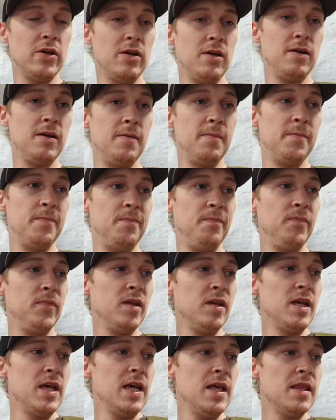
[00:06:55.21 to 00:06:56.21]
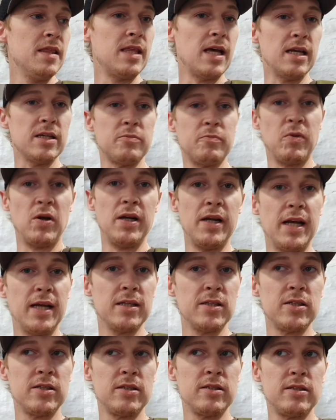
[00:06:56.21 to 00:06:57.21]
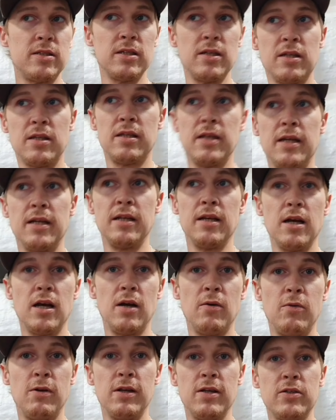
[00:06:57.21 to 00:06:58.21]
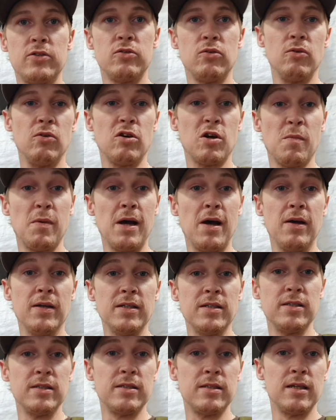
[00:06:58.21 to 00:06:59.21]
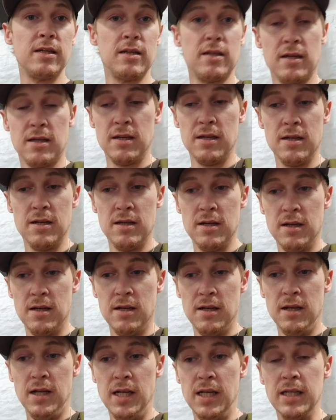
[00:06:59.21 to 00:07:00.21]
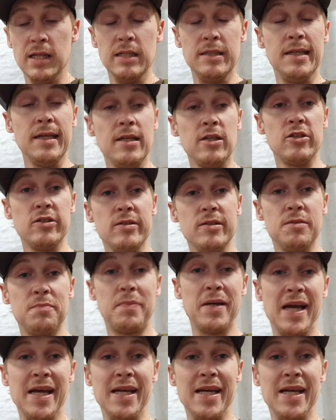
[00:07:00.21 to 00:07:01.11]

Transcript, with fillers: Um, that's my next thing that I want to talk about is uh, addiction to